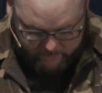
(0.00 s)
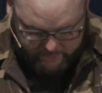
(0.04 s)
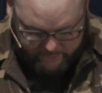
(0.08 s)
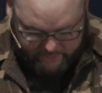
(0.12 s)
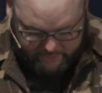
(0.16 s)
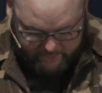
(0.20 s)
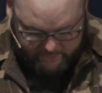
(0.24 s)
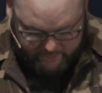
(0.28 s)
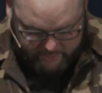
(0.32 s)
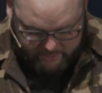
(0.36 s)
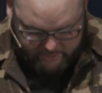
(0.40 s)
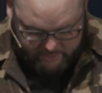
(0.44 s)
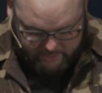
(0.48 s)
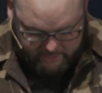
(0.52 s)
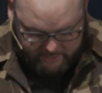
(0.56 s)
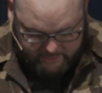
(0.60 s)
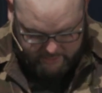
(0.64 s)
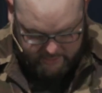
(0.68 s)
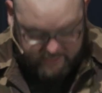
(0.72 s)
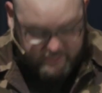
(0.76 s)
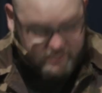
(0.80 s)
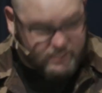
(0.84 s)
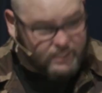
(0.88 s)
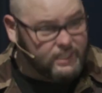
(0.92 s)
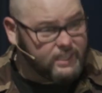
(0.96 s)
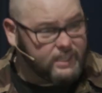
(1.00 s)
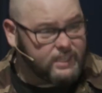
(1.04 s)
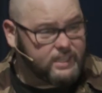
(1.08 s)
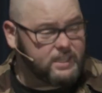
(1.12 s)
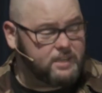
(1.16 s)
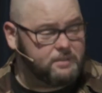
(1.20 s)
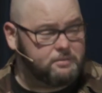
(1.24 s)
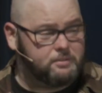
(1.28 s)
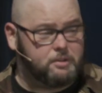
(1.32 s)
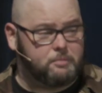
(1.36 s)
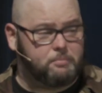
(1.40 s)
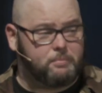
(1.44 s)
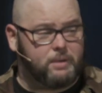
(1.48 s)
can see it
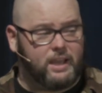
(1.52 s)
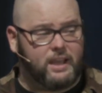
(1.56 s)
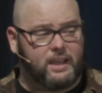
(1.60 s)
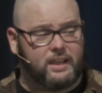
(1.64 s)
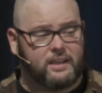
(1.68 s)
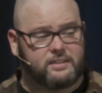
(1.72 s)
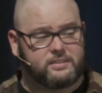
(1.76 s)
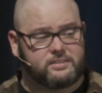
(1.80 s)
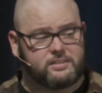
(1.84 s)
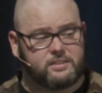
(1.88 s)
come to pass.